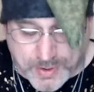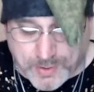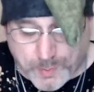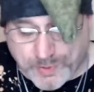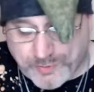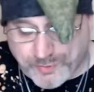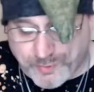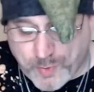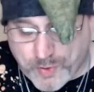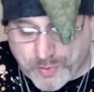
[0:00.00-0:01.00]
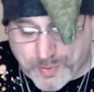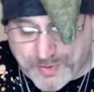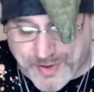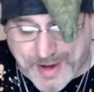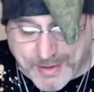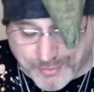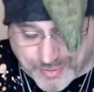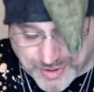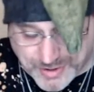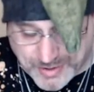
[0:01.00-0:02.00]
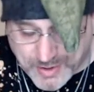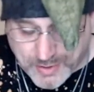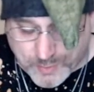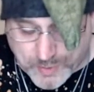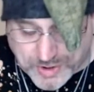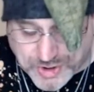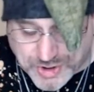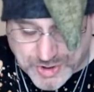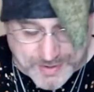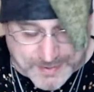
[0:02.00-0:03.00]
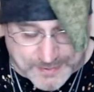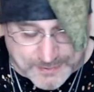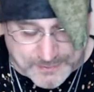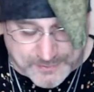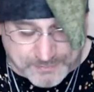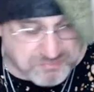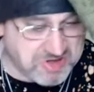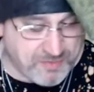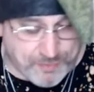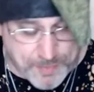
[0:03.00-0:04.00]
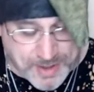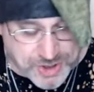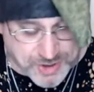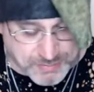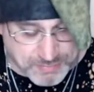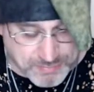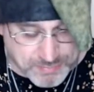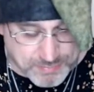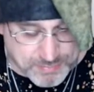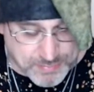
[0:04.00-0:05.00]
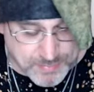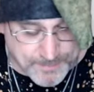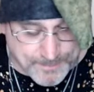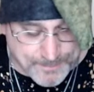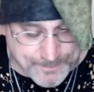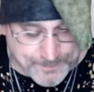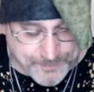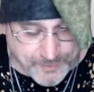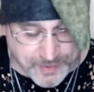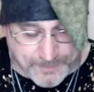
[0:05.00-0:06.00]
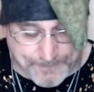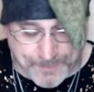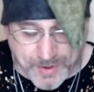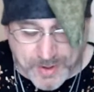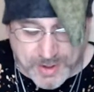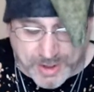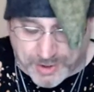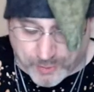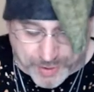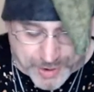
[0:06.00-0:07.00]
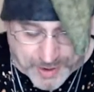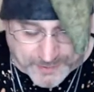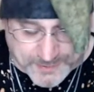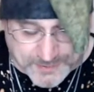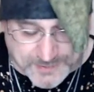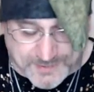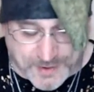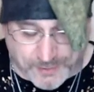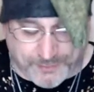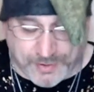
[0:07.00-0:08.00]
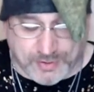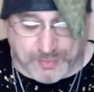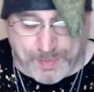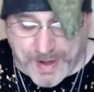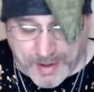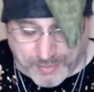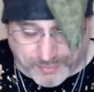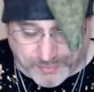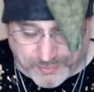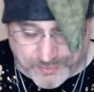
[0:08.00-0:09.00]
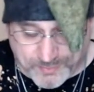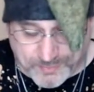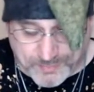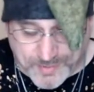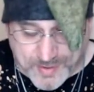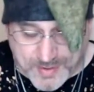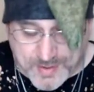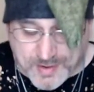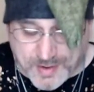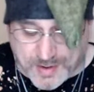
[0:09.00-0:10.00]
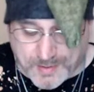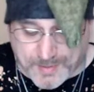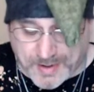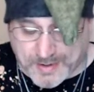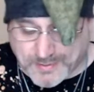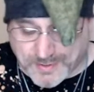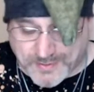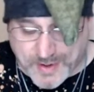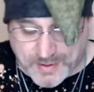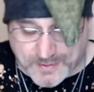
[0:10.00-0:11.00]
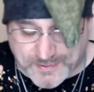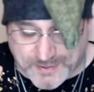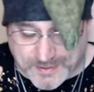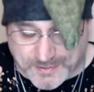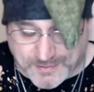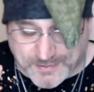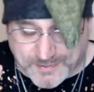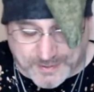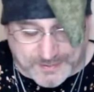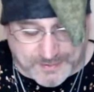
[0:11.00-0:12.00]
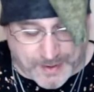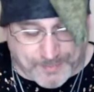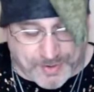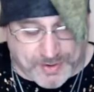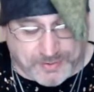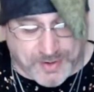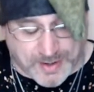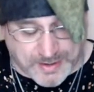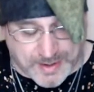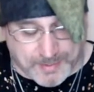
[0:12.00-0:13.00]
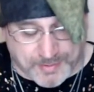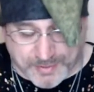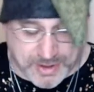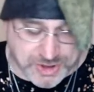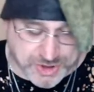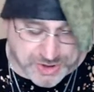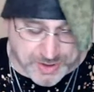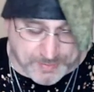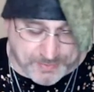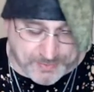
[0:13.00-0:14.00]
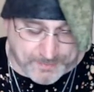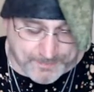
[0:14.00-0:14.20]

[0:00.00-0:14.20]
Wizards work with energy, which is information, right? It organizes itself into patterns and does not exist except in dynamic relationships.